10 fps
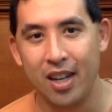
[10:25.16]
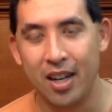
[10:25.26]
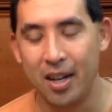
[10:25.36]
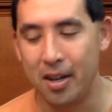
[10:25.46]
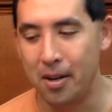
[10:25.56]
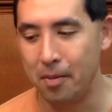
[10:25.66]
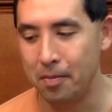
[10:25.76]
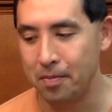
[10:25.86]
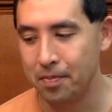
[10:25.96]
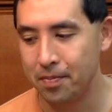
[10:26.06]

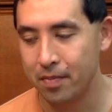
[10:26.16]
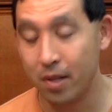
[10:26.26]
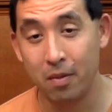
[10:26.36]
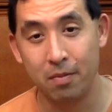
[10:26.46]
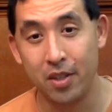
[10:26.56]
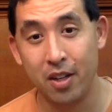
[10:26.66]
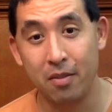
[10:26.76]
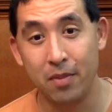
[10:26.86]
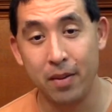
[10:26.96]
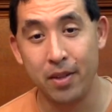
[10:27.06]
Um, but you know,
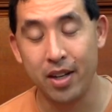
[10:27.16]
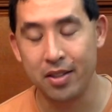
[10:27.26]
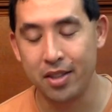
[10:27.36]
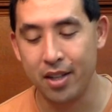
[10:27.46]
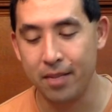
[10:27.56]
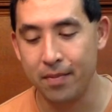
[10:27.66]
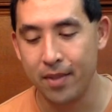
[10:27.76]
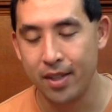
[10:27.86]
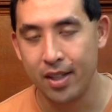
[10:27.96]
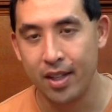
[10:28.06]
maybe next time.
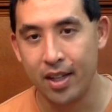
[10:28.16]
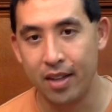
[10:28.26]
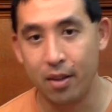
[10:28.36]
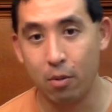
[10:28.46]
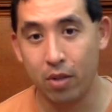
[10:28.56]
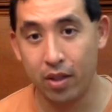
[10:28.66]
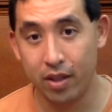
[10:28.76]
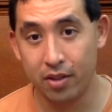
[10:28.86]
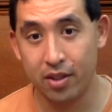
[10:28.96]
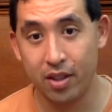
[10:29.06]
Uh, there
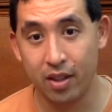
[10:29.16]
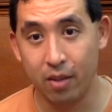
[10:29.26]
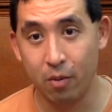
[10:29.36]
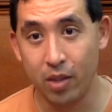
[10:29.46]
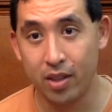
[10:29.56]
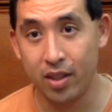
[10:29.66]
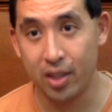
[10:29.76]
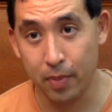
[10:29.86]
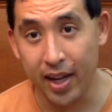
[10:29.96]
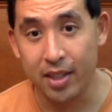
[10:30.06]
there's was this
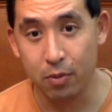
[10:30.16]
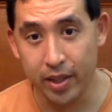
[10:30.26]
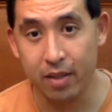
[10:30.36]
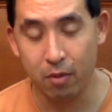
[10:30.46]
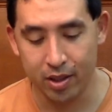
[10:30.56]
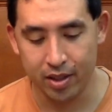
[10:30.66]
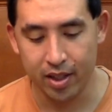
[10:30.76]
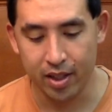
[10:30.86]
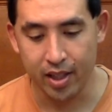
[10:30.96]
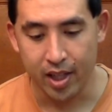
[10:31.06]
past week was
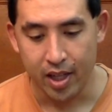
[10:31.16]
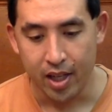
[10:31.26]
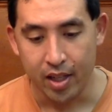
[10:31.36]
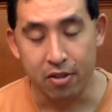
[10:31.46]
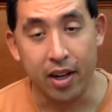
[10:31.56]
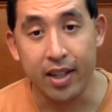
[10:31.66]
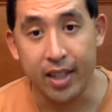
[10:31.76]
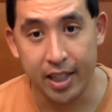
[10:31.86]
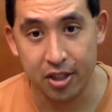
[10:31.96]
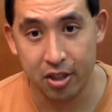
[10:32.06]
the United
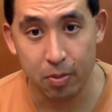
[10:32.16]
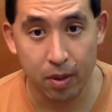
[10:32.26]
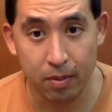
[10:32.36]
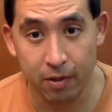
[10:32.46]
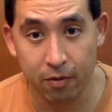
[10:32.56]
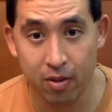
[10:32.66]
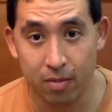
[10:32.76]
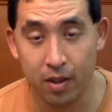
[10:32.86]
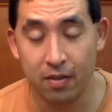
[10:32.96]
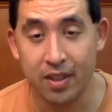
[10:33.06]
Nations Permanent
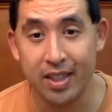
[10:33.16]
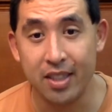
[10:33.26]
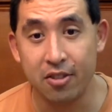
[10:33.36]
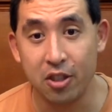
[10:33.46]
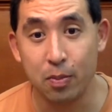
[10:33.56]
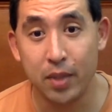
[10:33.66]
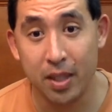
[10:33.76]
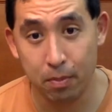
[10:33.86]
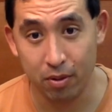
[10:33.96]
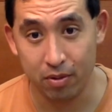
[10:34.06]
Forum of Indigenous
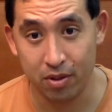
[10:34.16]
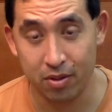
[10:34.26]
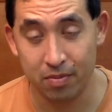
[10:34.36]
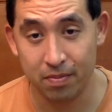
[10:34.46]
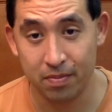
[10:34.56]
Peoples.